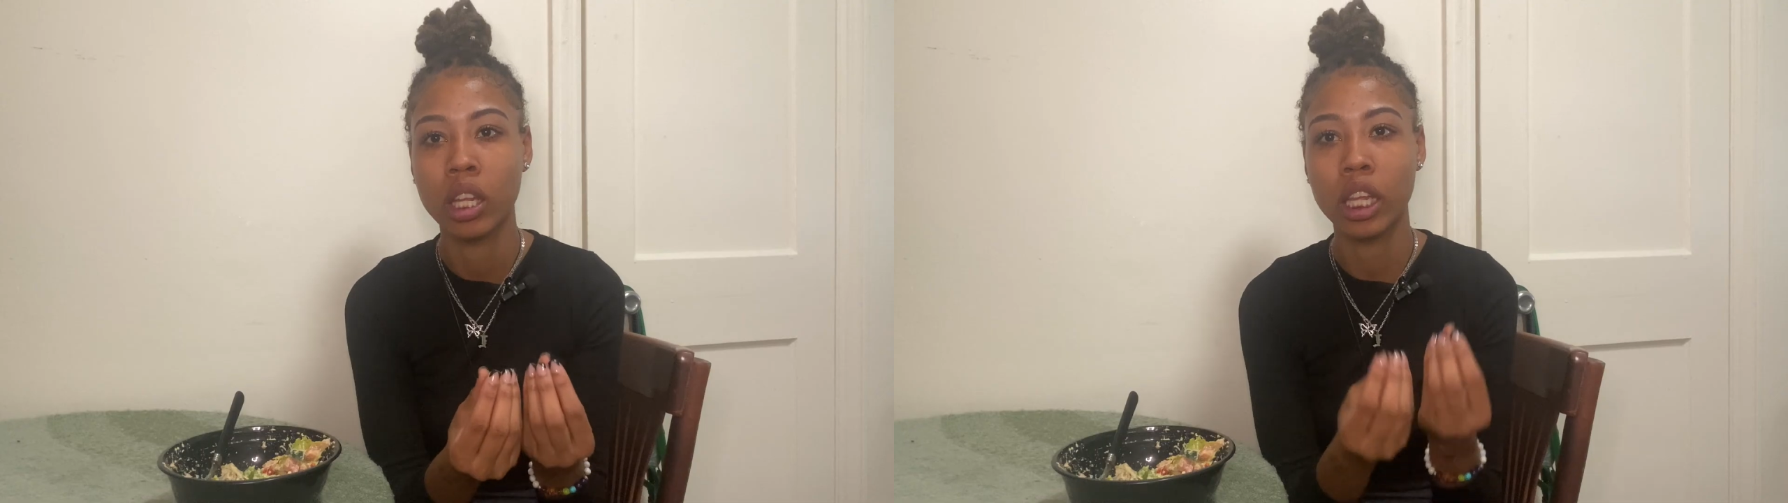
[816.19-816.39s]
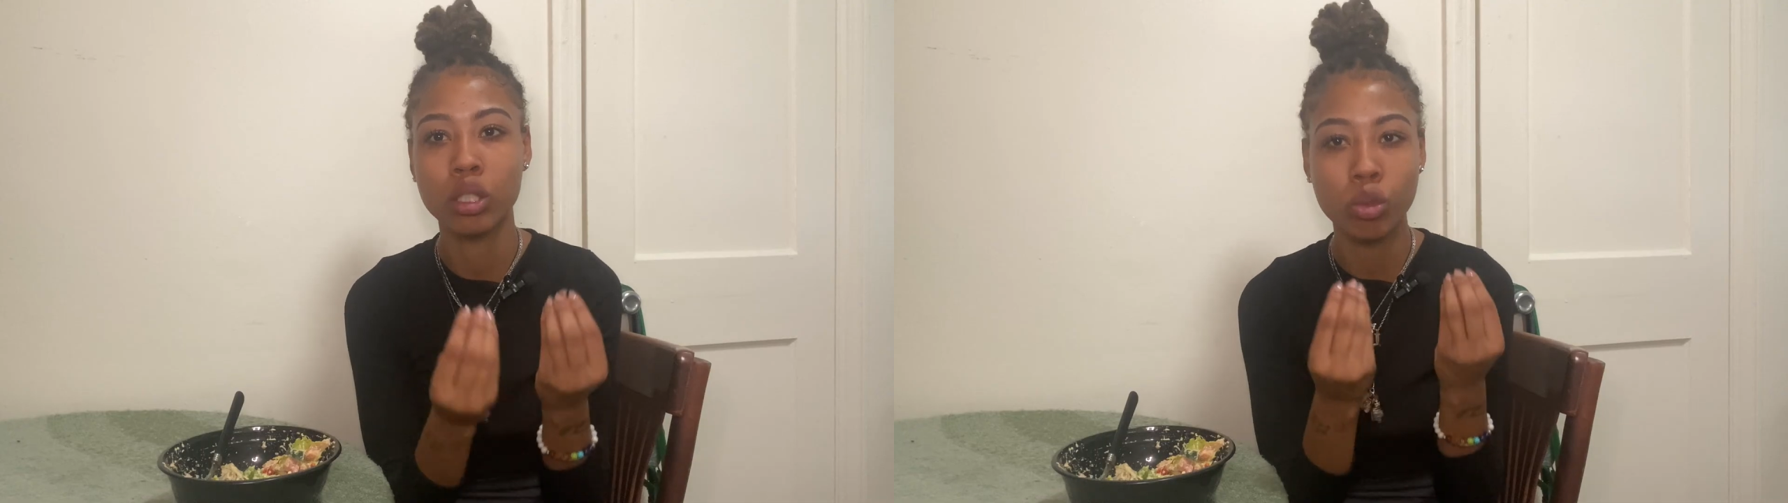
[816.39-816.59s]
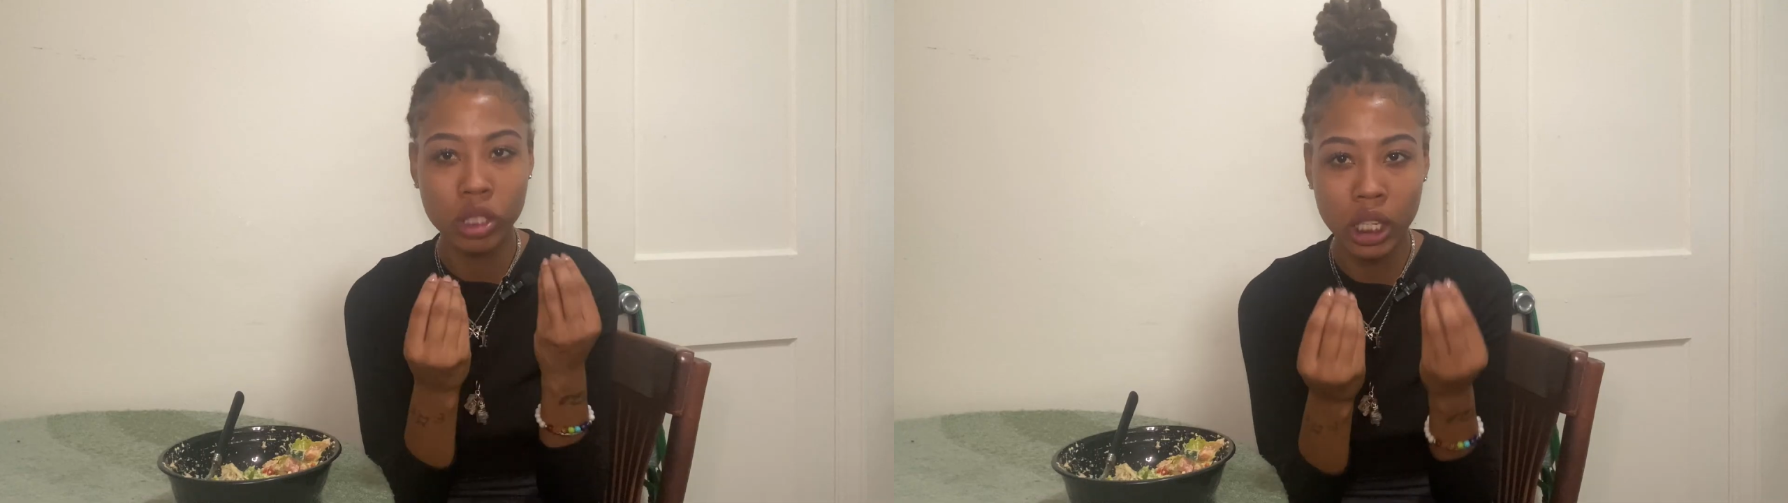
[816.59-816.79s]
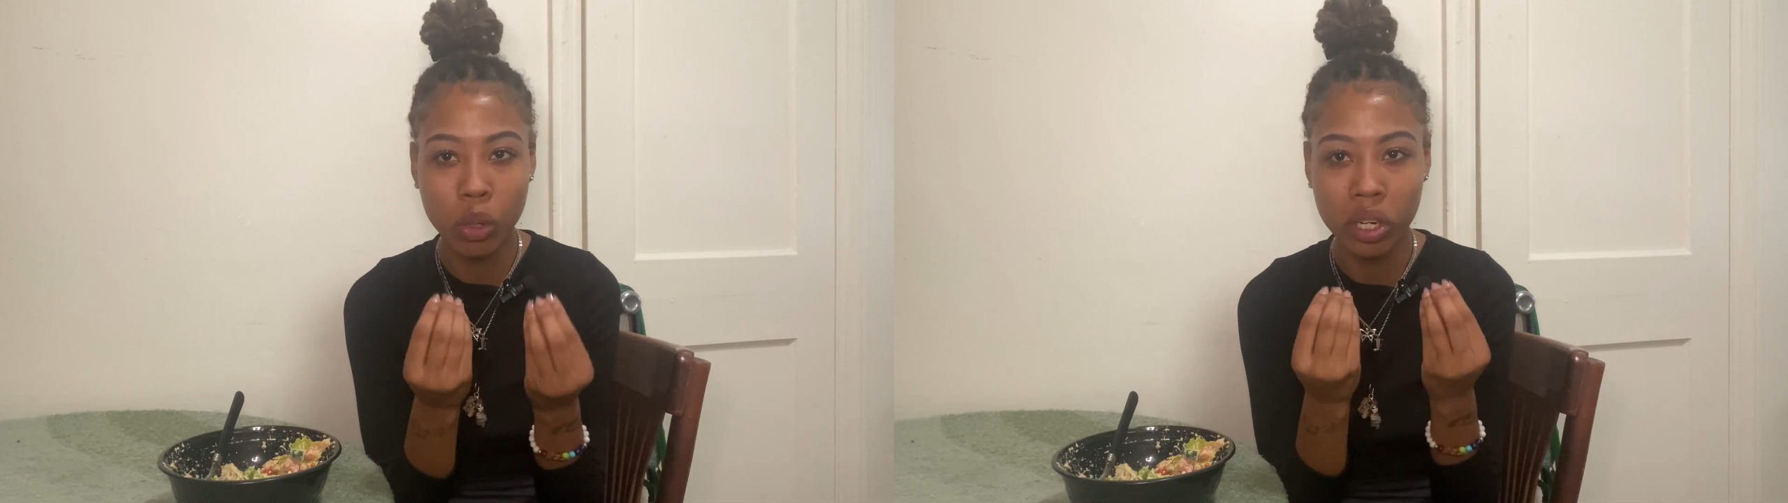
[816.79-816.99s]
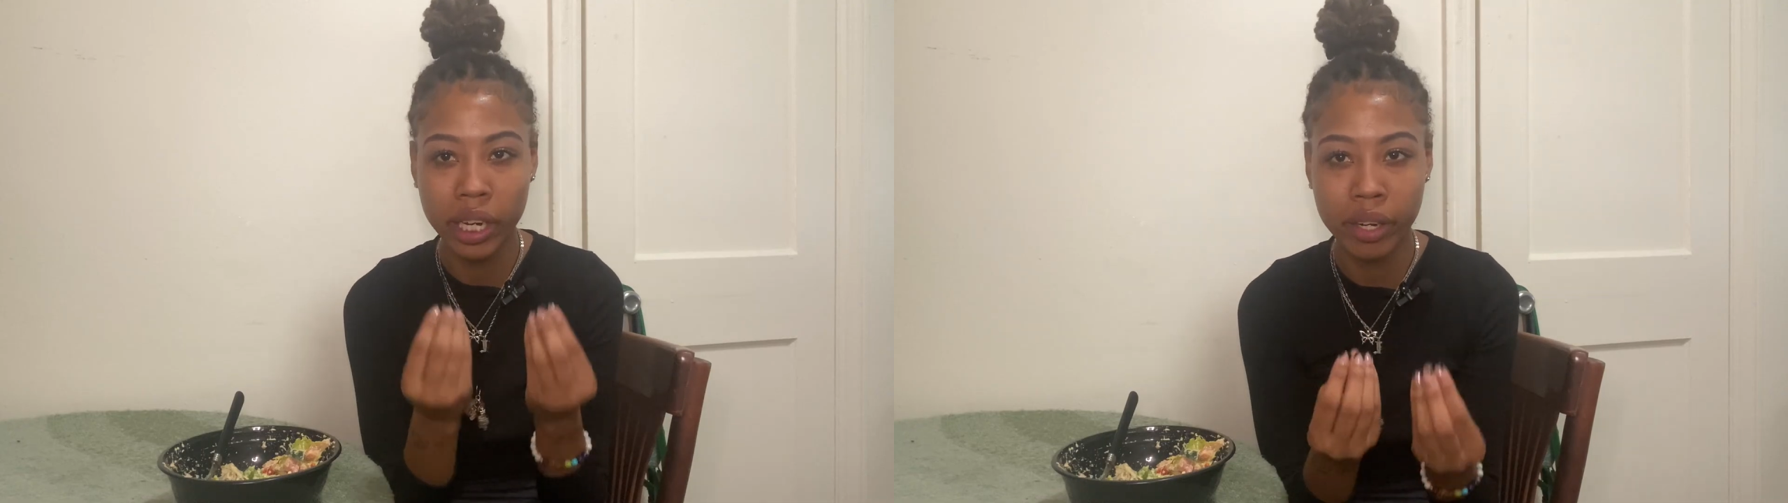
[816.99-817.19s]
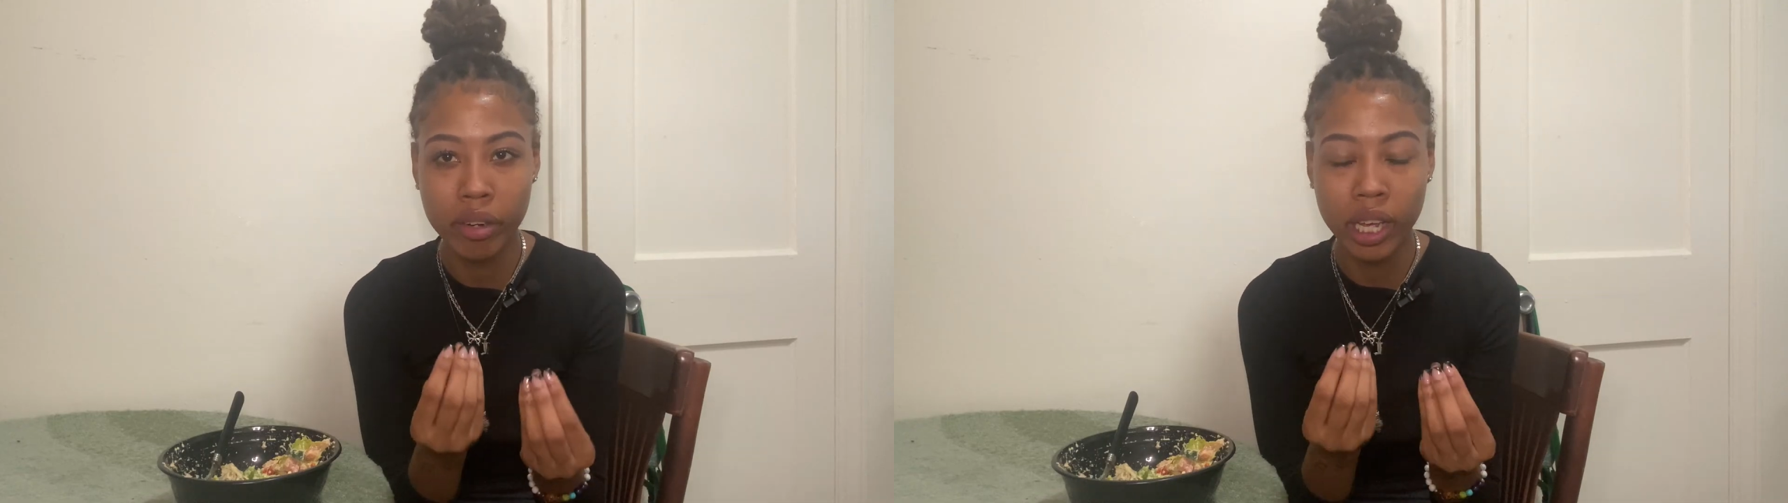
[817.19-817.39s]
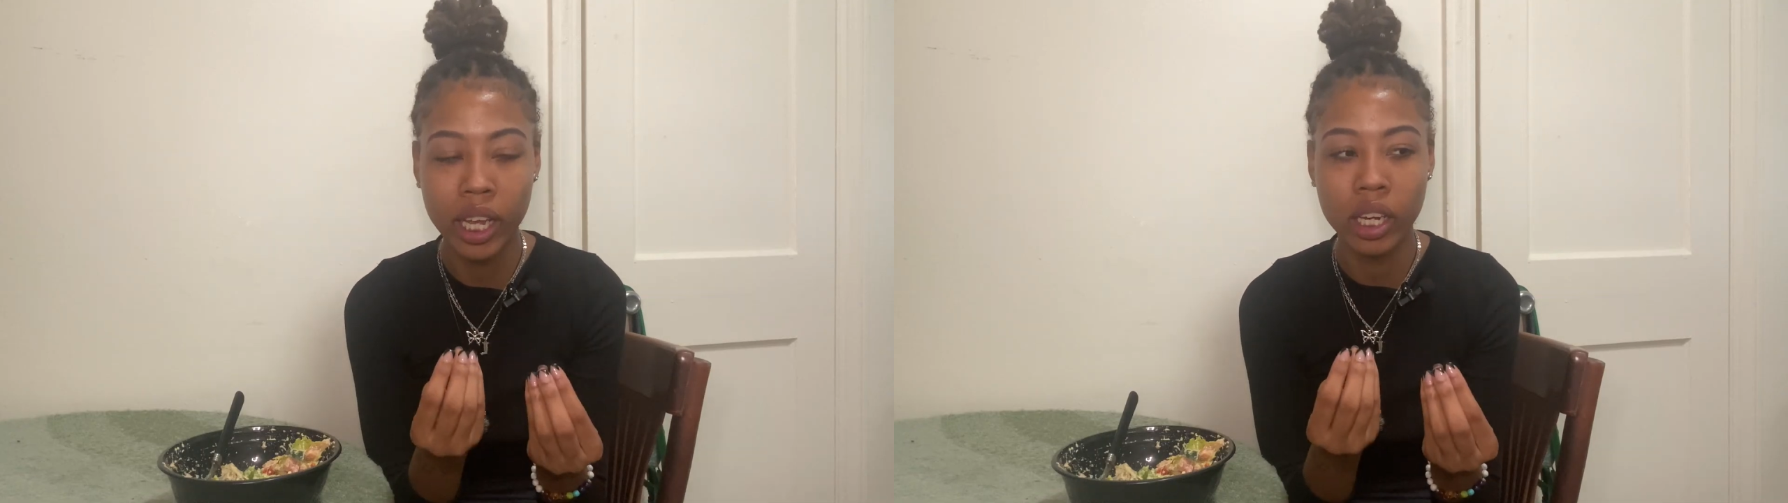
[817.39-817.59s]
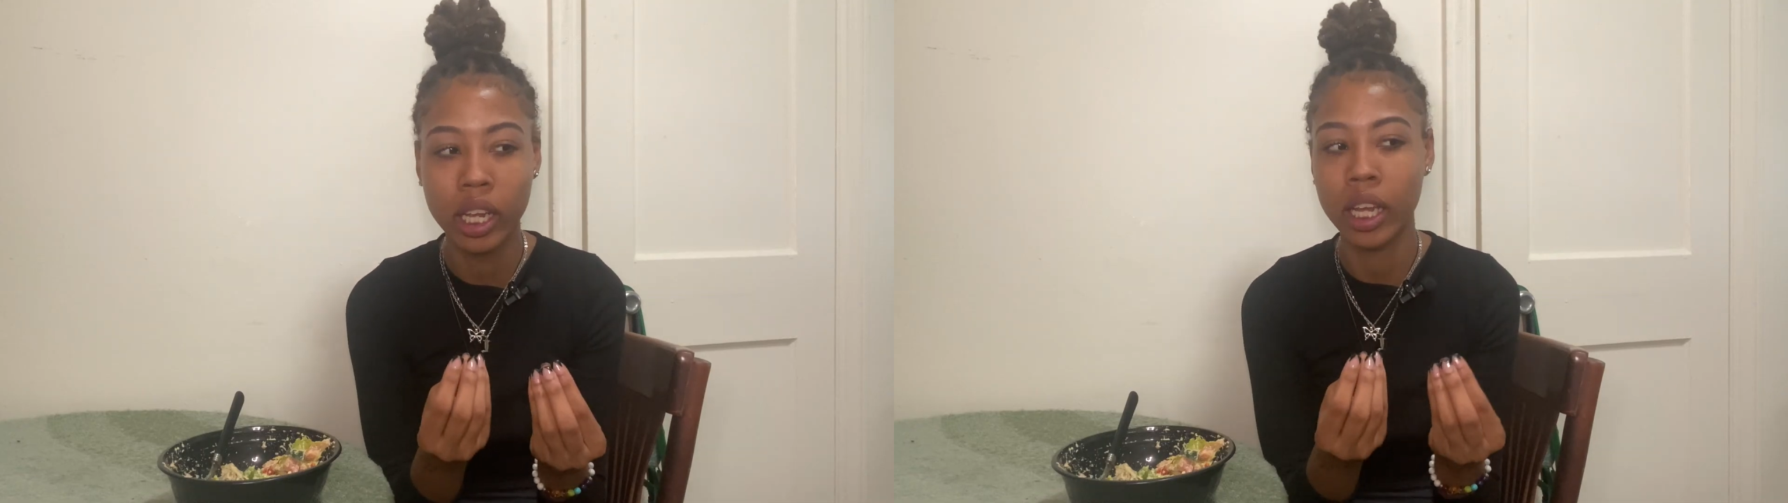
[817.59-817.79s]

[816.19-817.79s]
that you see on the internet